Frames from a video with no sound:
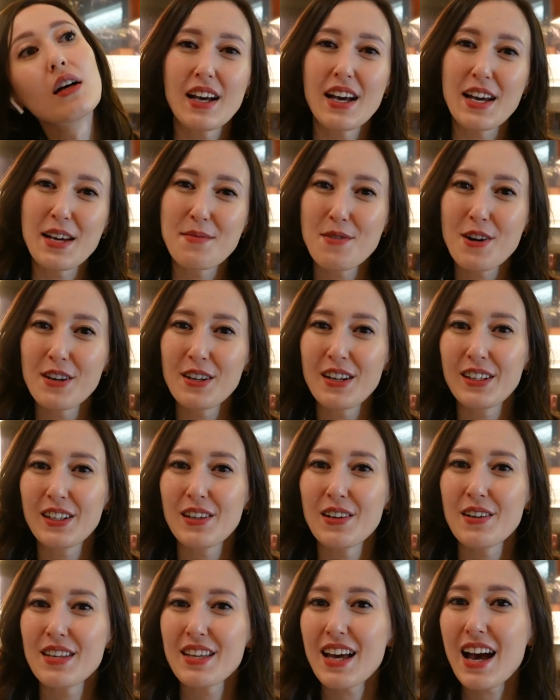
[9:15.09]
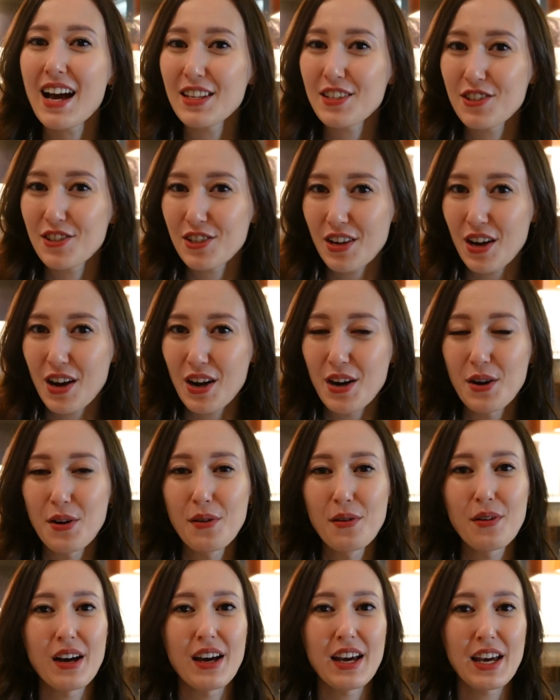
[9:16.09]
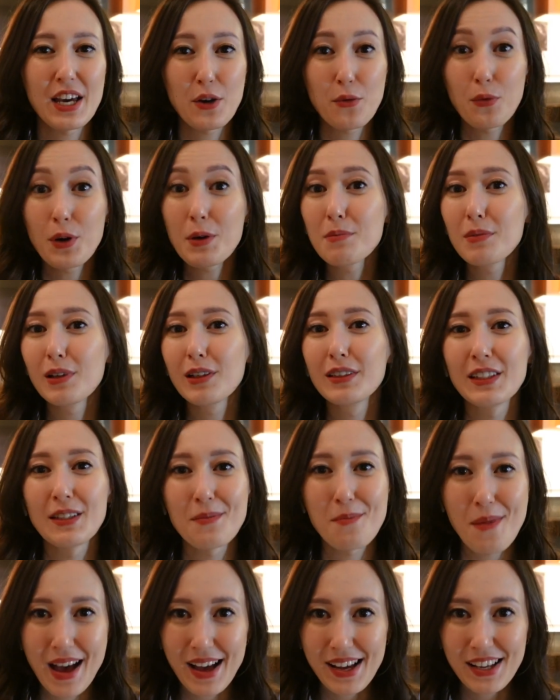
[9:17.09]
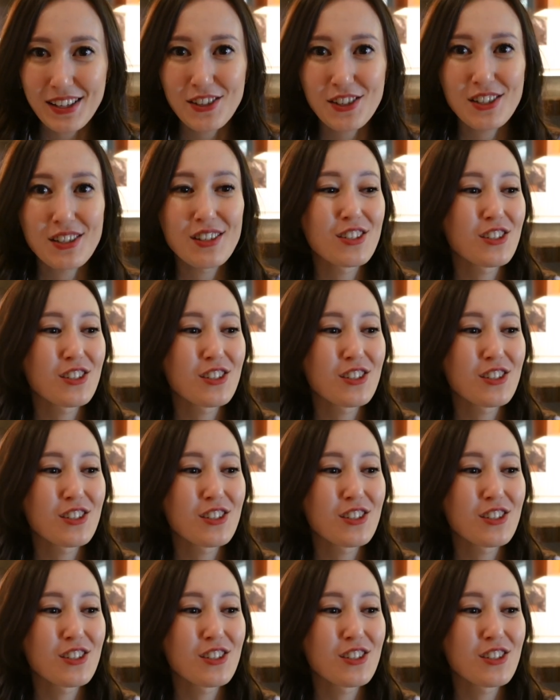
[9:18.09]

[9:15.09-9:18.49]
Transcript: A Monaco yacht show, a Wimbledon match,